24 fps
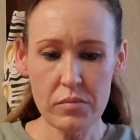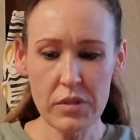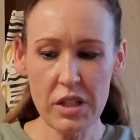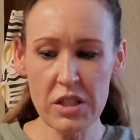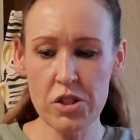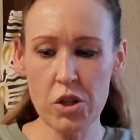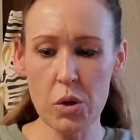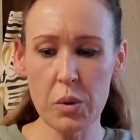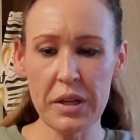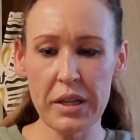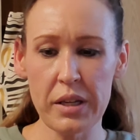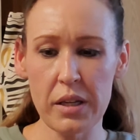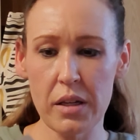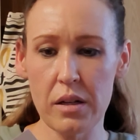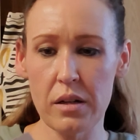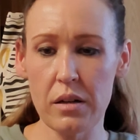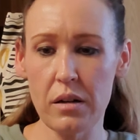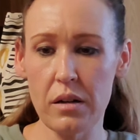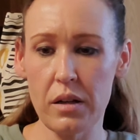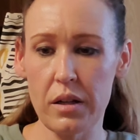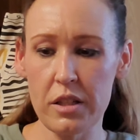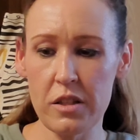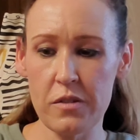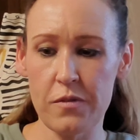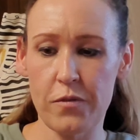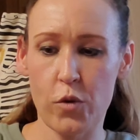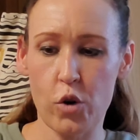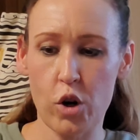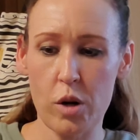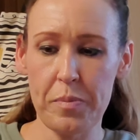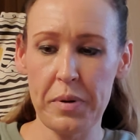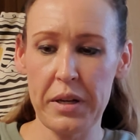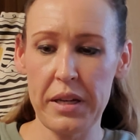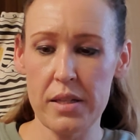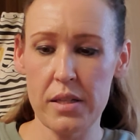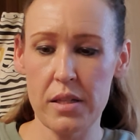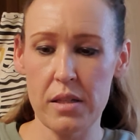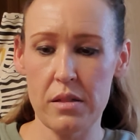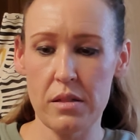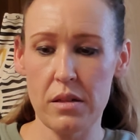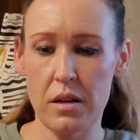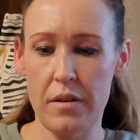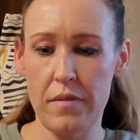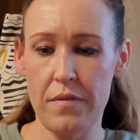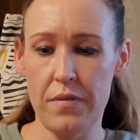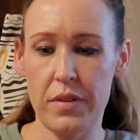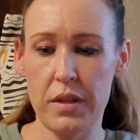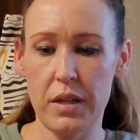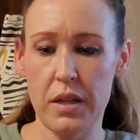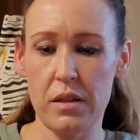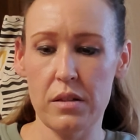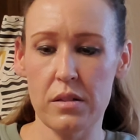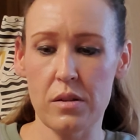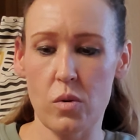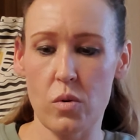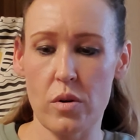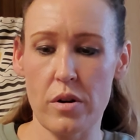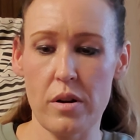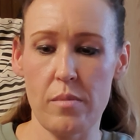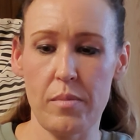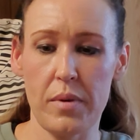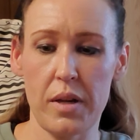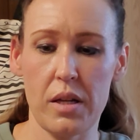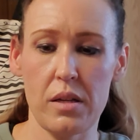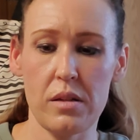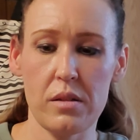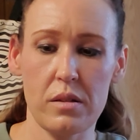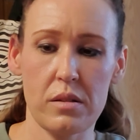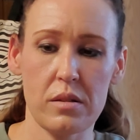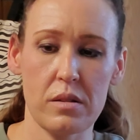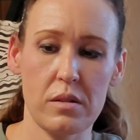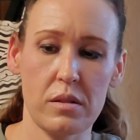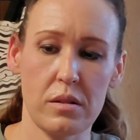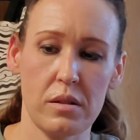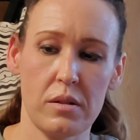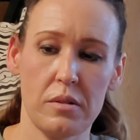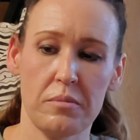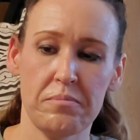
so here is four pieces of these ornaments.